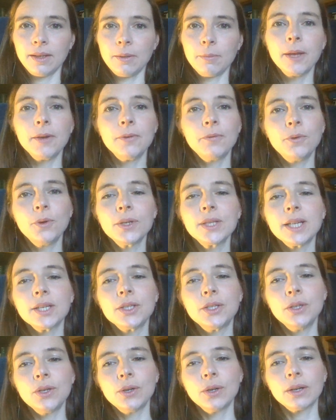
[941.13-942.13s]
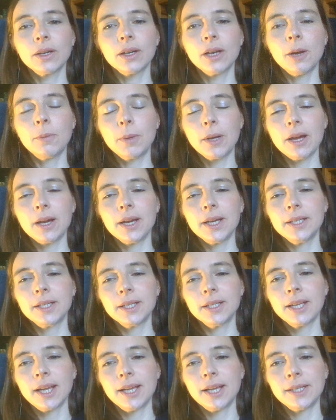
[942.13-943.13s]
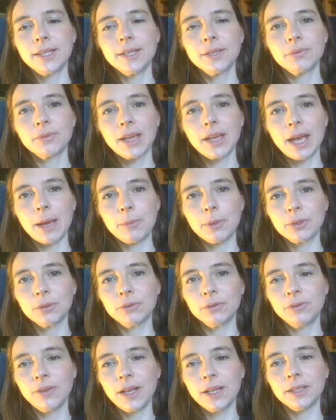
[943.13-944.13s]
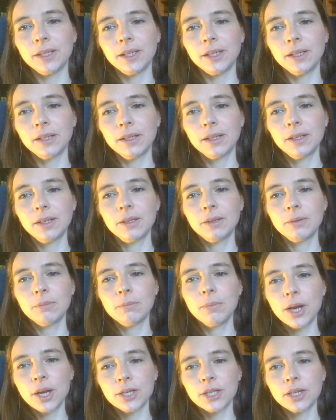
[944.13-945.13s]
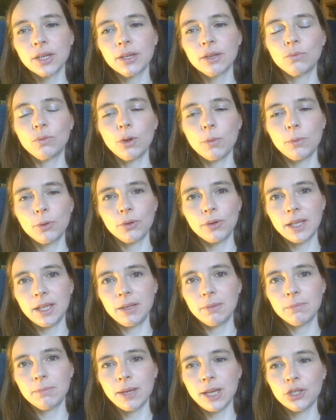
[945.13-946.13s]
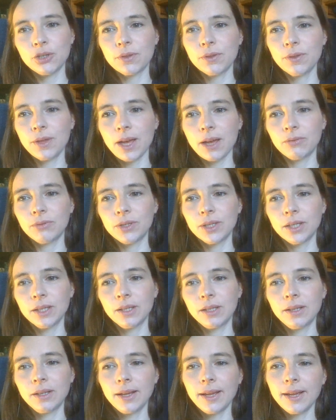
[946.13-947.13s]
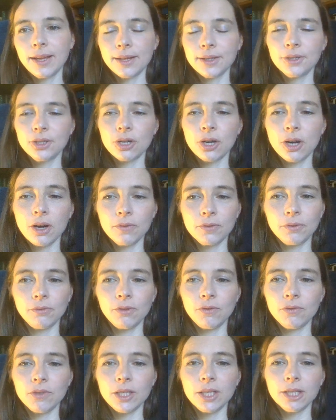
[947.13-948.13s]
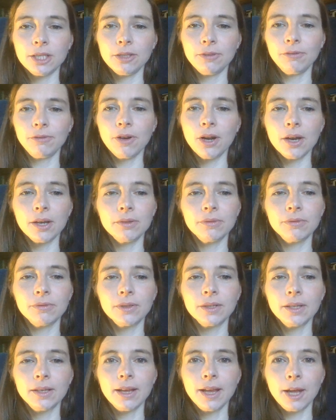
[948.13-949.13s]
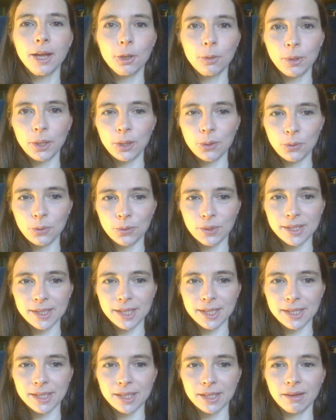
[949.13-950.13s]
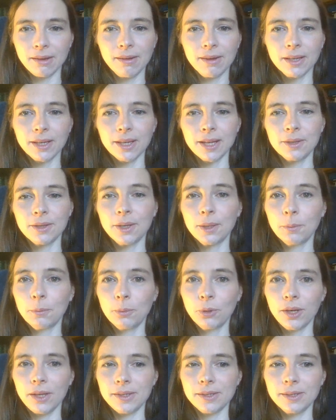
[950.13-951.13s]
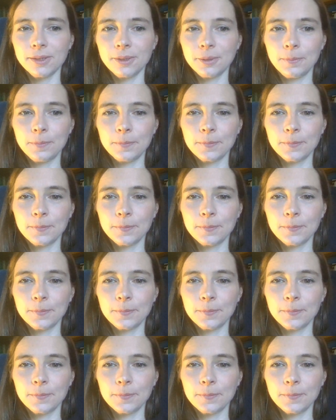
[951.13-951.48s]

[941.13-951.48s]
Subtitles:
Peine Dieu applied in cases of capital felony, murder, robbery, major theft, and, after 1585, helping or assisting a Catholic priest.